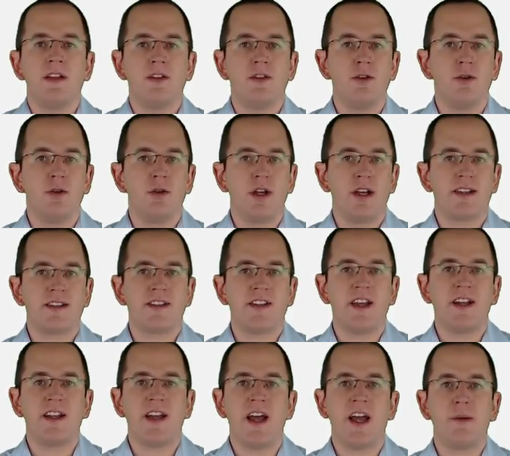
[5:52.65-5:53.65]
You
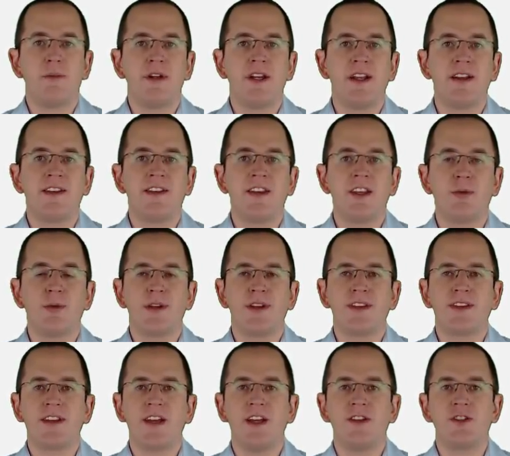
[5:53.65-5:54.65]
extend Hibernate's
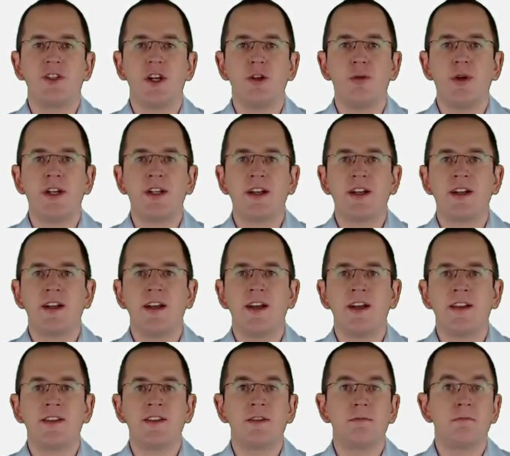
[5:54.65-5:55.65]
SequenceStyleGenerator
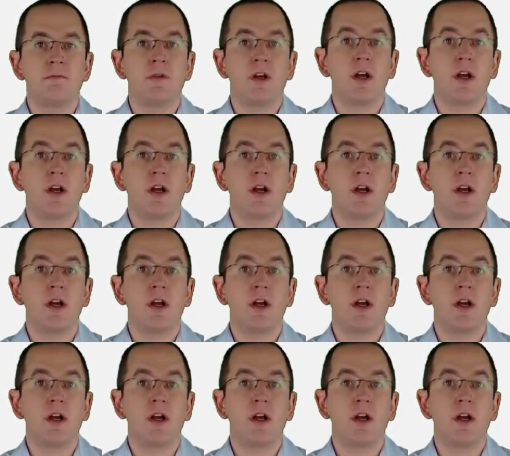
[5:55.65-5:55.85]
class,